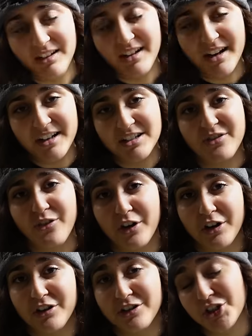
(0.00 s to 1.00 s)
nice
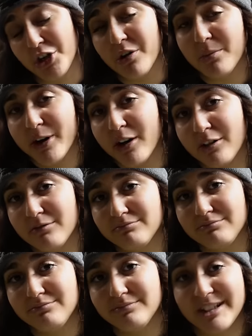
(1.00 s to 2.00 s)
for the show tomorrow.
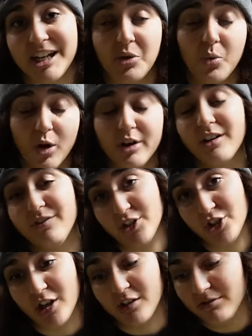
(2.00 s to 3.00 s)
Day one of
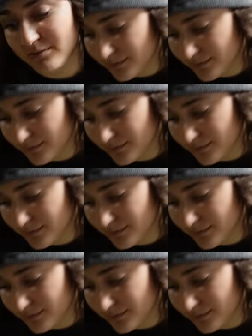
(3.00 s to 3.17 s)
the show.